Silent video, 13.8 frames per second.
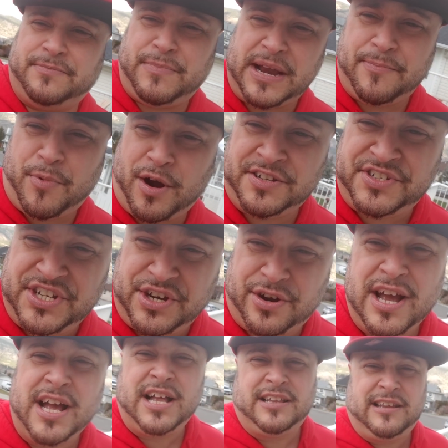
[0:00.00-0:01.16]
Mike Martin's here.
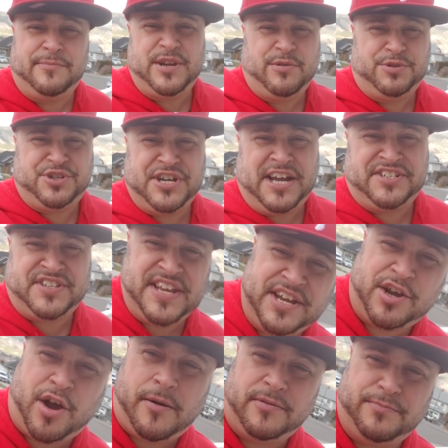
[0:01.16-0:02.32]
Let me know what you guys think.
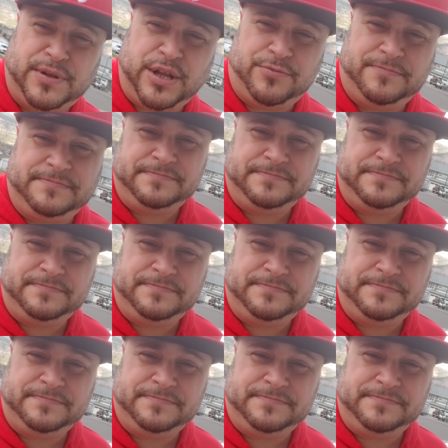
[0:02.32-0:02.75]
Comment below.